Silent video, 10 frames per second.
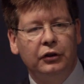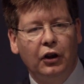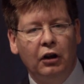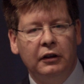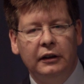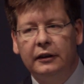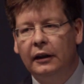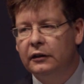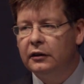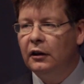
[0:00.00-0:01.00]
Security
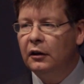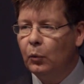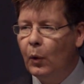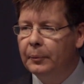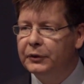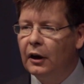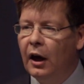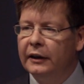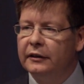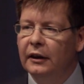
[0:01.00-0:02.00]
Centre
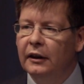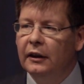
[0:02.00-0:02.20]
website,